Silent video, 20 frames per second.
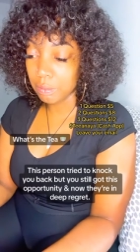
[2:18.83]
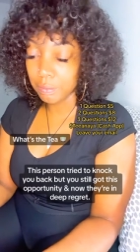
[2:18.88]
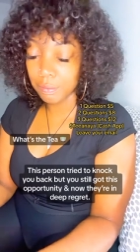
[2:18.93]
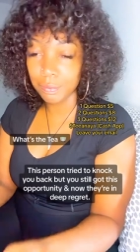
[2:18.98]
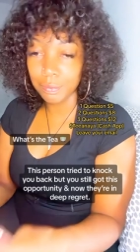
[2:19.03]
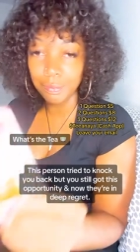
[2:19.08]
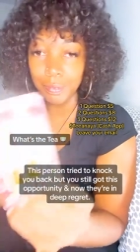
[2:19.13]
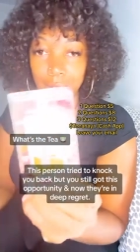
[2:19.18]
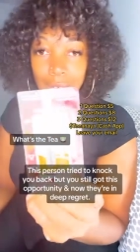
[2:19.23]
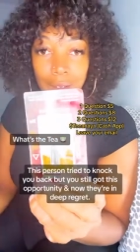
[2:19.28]

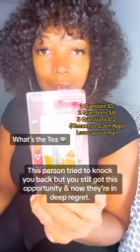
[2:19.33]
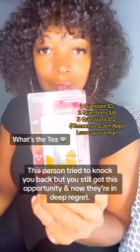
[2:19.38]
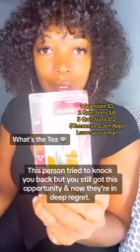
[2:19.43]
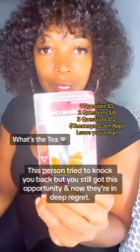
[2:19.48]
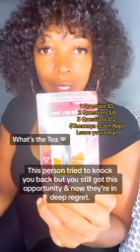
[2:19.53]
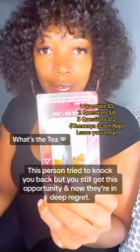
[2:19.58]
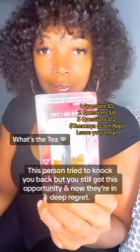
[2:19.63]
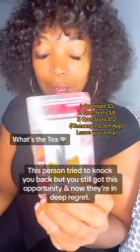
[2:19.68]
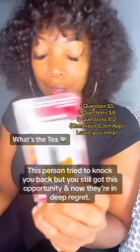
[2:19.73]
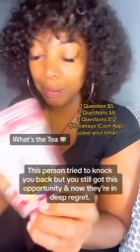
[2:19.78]
Five of
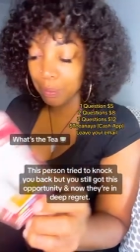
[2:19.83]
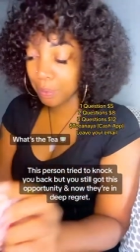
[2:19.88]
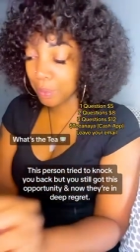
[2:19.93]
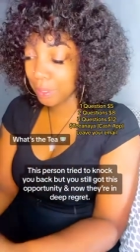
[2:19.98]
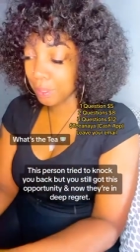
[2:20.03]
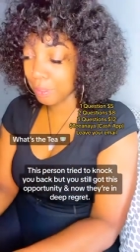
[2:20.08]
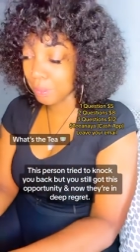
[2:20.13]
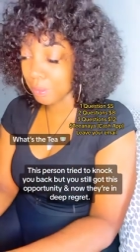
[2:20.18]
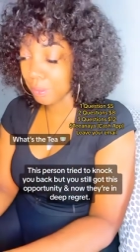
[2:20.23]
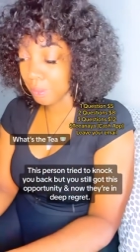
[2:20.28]
Cups.
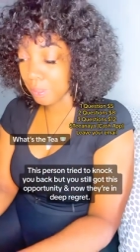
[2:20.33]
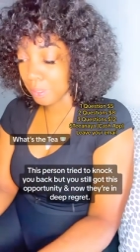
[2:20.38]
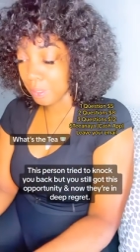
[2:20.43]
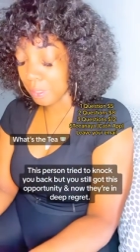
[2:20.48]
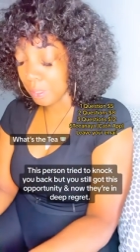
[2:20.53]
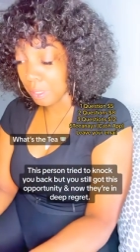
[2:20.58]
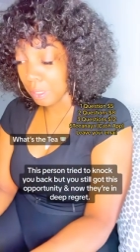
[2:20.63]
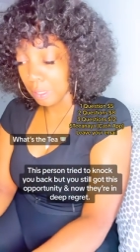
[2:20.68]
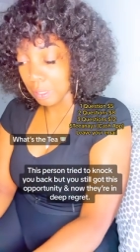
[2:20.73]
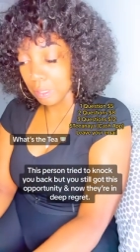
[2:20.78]

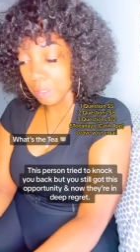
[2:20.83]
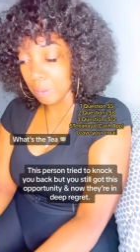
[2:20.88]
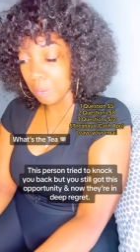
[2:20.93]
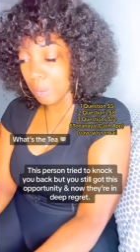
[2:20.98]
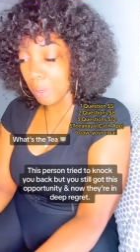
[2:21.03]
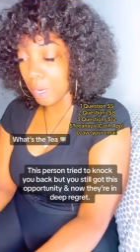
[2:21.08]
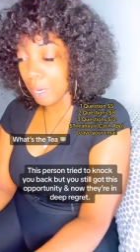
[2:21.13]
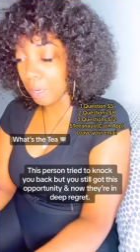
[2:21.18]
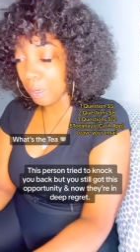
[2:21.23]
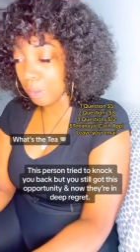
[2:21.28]

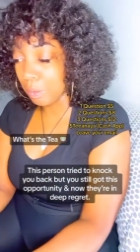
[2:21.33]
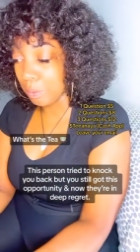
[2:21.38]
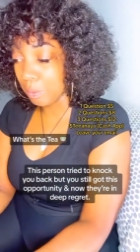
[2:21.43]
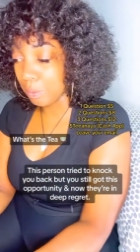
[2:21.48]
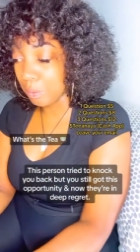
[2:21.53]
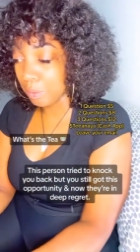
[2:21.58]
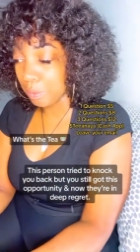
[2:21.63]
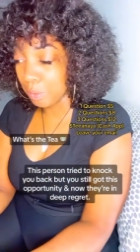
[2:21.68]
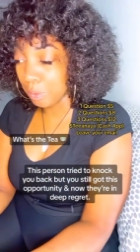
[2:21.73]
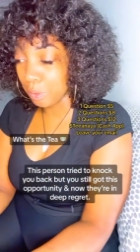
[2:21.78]
Wow.
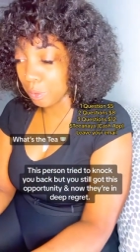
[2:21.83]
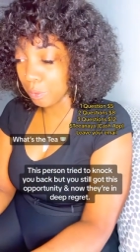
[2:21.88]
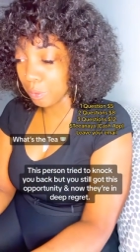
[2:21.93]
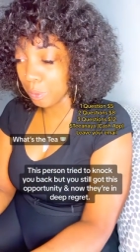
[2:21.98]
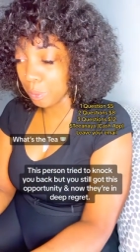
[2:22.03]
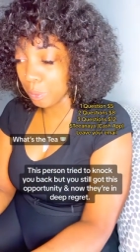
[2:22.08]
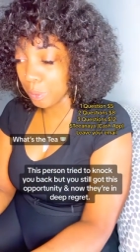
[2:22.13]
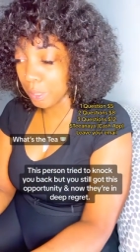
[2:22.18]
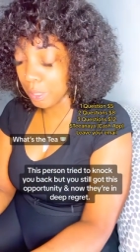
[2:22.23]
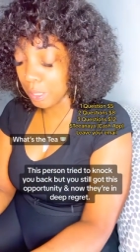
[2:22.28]
Over
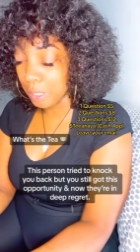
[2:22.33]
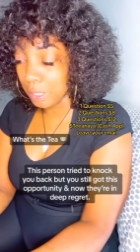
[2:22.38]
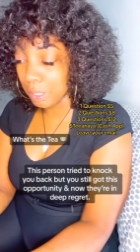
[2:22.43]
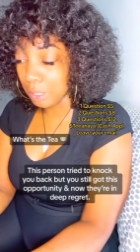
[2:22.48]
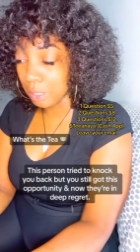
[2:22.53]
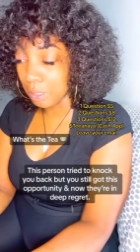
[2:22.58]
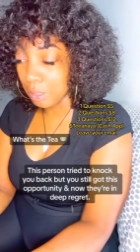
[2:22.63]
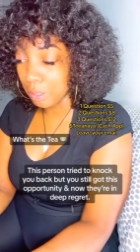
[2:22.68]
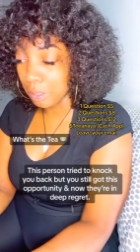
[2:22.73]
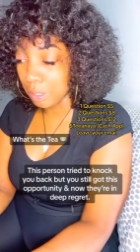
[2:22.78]
what they
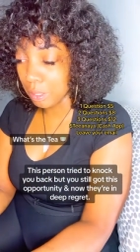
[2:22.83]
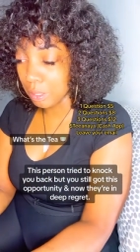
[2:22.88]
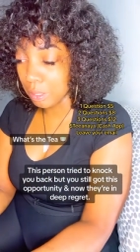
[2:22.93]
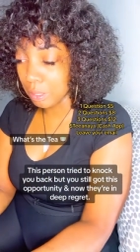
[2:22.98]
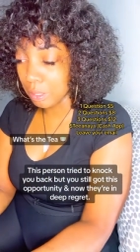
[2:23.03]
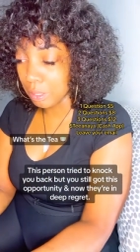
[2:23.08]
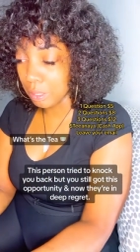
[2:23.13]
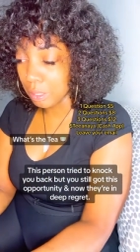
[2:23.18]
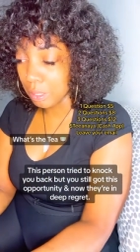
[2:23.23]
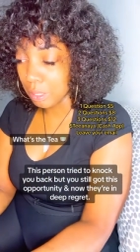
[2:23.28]
lost.
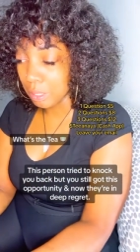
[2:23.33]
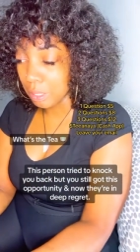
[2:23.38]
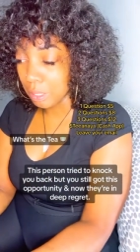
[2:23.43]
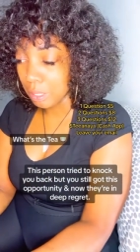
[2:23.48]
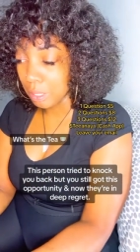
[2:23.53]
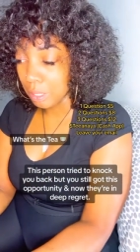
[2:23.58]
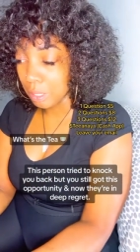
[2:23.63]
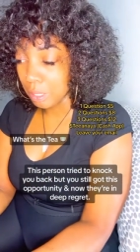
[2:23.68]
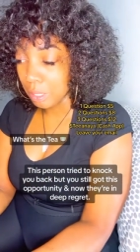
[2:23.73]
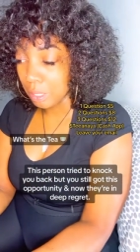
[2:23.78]

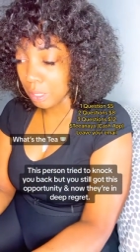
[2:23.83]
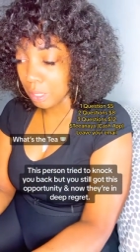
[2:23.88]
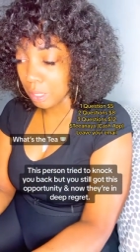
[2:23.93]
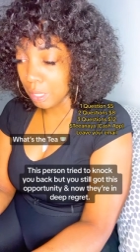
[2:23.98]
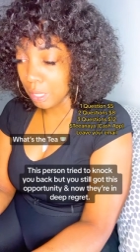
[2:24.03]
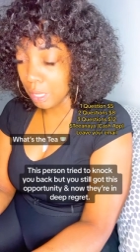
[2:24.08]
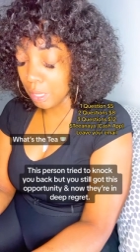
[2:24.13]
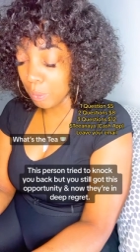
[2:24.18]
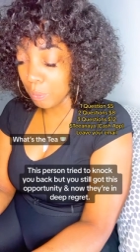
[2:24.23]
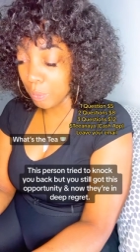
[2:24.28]

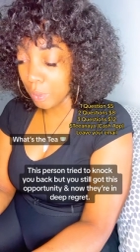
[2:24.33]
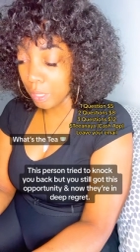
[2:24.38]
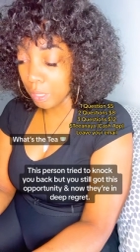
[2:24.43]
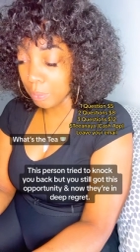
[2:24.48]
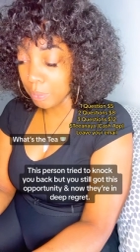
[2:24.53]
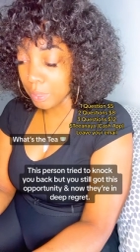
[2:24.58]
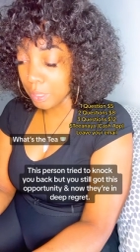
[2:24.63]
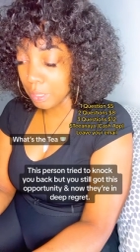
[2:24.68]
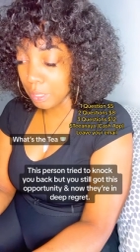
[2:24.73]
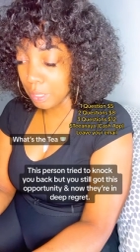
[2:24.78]
And what
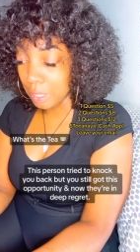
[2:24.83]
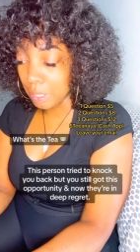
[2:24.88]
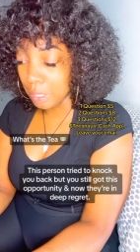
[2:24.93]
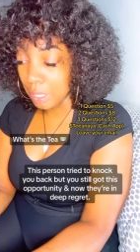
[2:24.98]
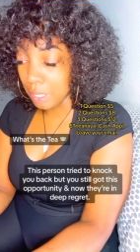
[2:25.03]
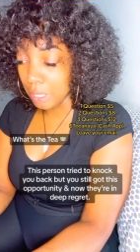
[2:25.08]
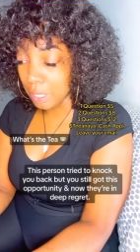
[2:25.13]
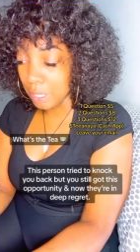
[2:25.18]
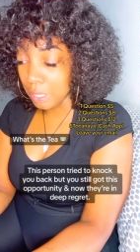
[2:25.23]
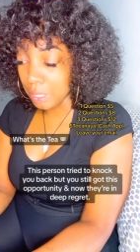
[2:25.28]
I'm seeing
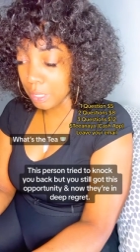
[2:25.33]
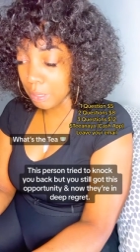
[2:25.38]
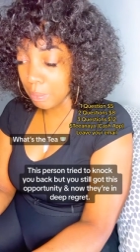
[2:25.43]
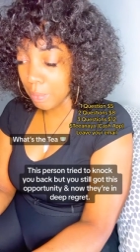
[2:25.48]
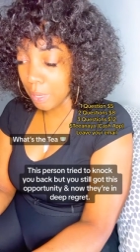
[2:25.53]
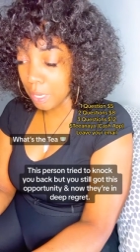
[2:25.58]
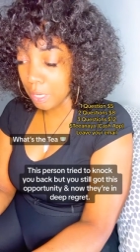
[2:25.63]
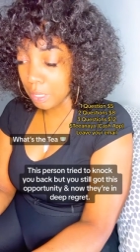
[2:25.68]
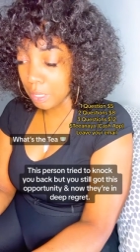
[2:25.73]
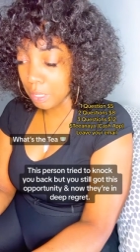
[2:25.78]
here,
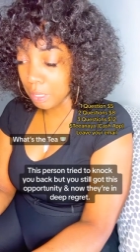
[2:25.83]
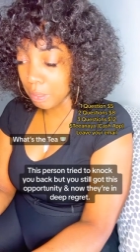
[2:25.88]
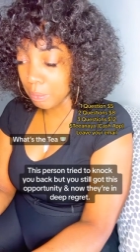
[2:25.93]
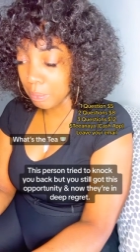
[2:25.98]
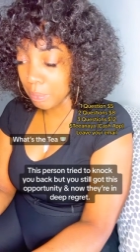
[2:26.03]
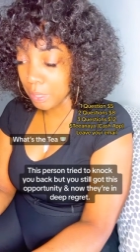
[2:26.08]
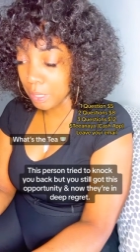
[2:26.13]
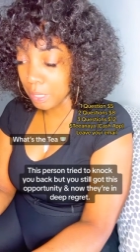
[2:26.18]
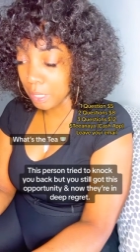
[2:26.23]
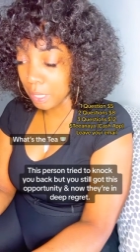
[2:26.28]
somebody could
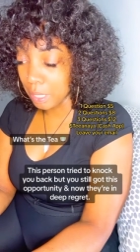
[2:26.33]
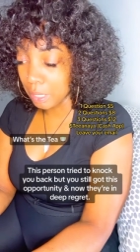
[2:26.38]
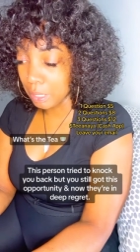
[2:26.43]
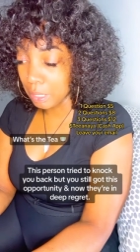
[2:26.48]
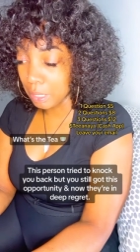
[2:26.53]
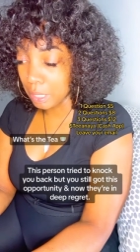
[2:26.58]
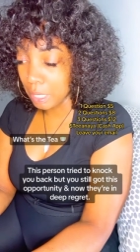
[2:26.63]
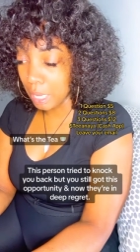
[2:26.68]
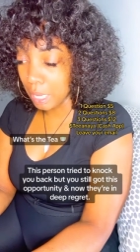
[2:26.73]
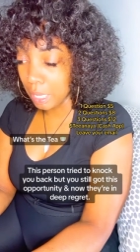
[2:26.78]
be kind
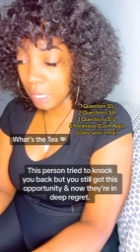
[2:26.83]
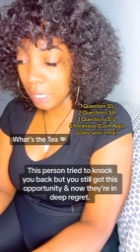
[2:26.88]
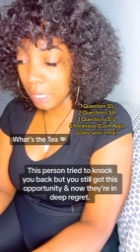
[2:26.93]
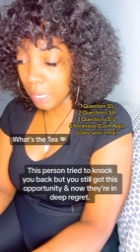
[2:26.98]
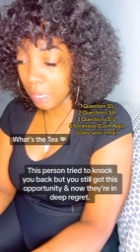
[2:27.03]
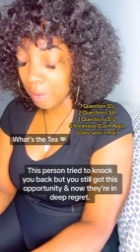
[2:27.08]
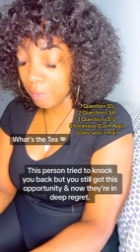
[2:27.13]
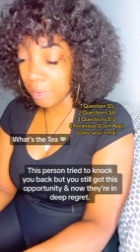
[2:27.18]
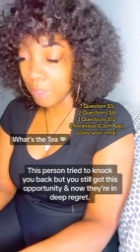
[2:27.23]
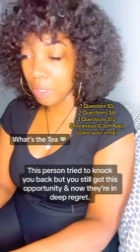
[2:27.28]
of like
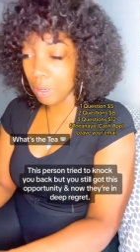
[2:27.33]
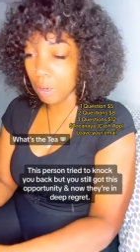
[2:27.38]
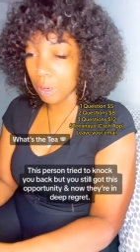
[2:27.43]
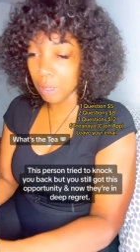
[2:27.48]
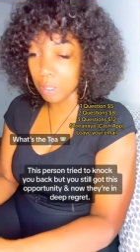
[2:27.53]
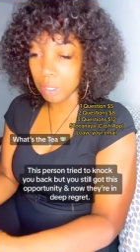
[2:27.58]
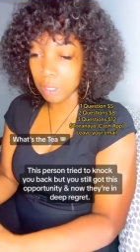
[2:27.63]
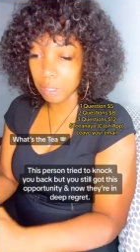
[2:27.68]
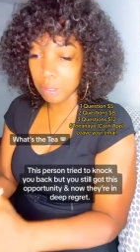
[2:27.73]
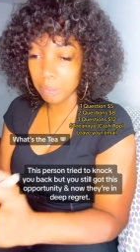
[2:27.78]

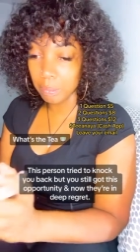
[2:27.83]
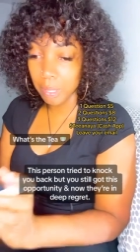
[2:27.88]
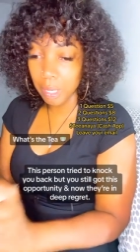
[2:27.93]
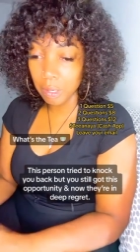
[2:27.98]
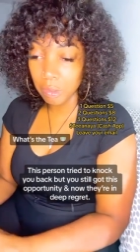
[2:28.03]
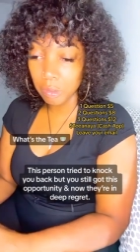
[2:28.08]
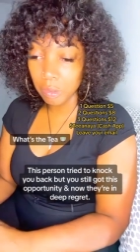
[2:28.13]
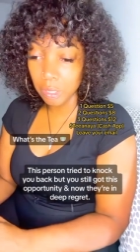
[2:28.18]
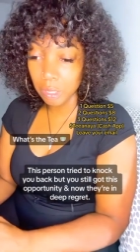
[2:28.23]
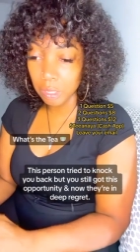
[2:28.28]
heavy-hearted
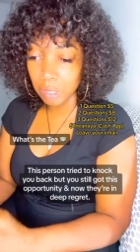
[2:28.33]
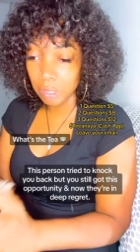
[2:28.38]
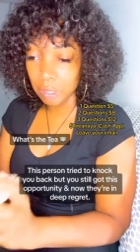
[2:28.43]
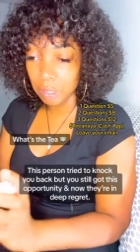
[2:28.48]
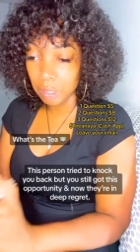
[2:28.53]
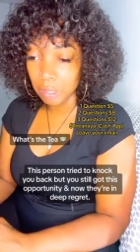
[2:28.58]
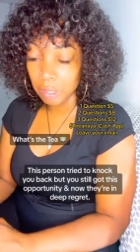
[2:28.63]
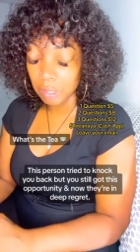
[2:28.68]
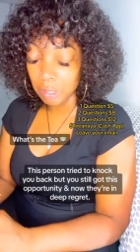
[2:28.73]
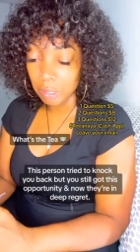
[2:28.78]
about it.
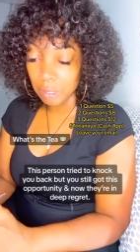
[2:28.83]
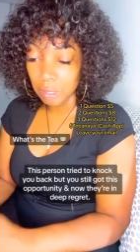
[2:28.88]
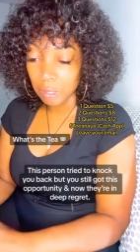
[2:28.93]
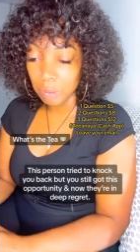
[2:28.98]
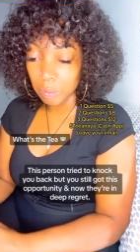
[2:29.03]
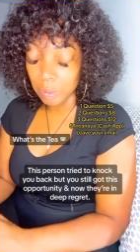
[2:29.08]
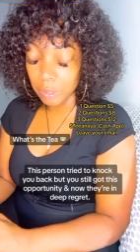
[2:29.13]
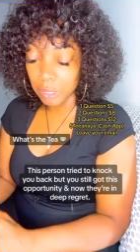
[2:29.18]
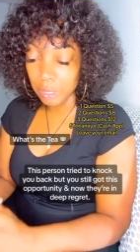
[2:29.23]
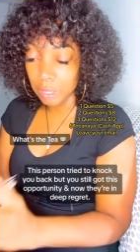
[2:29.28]

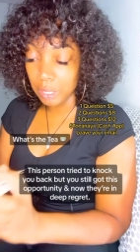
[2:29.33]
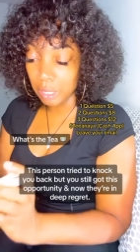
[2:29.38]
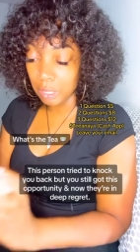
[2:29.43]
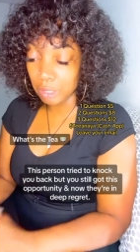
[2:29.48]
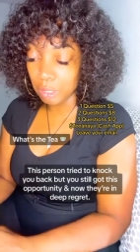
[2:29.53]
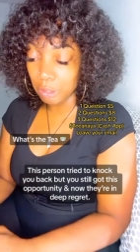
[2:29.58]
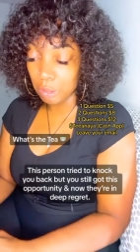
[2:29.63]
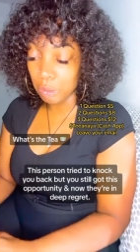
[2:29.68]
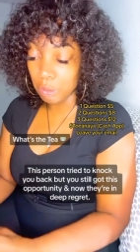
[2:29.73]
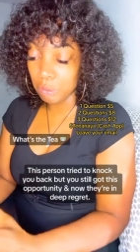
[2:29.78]
What did they
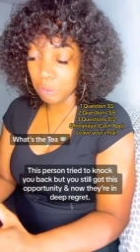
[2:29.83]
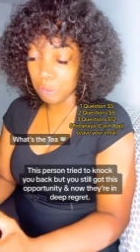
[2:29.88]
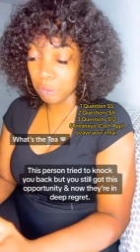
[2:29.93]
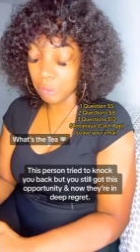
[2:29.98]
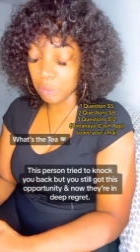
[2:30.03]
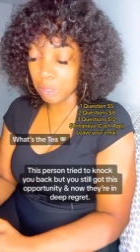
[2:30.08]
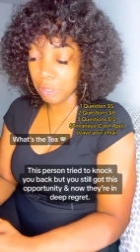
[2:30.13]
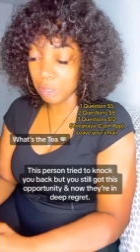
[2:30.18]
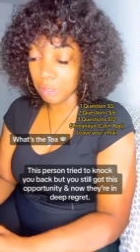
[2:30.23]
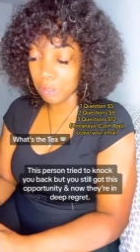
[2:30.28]
lose?